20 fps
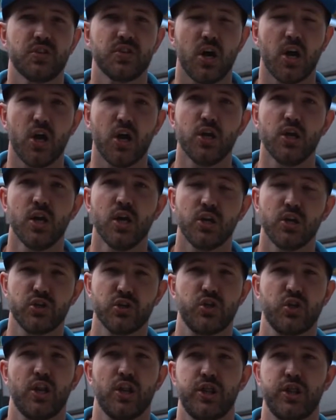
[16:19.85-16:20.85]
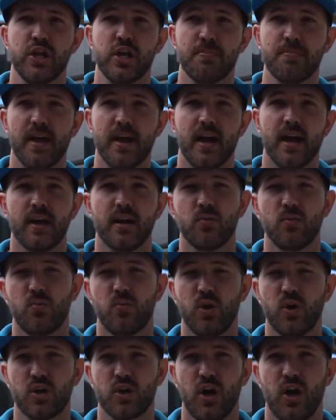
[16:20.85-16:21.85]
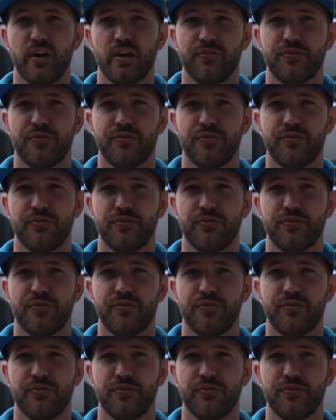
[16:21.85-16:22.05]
So just got to think about what kind